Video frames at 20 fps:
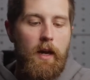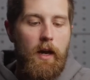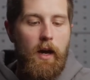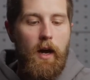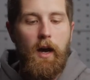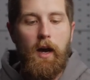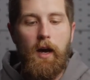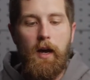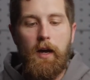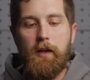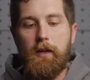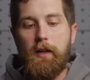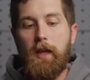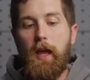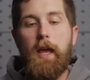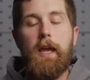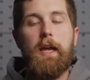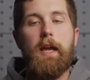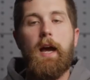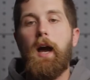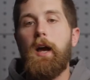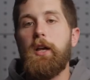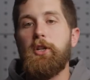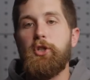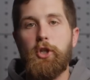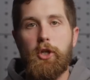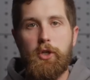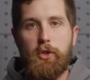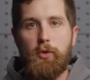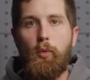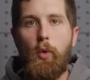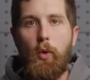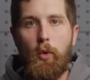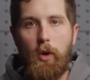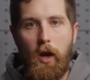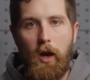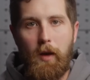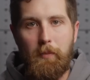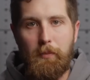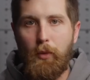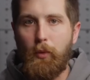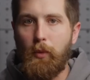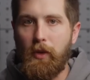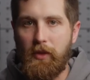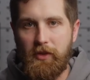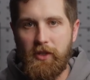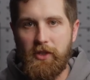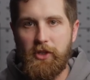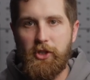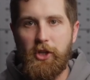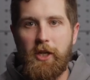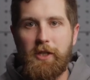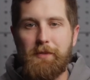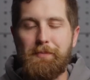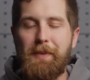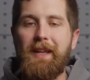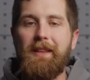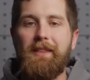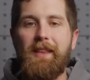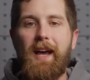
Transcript: Uh, hey, I just woke up with this chest pain.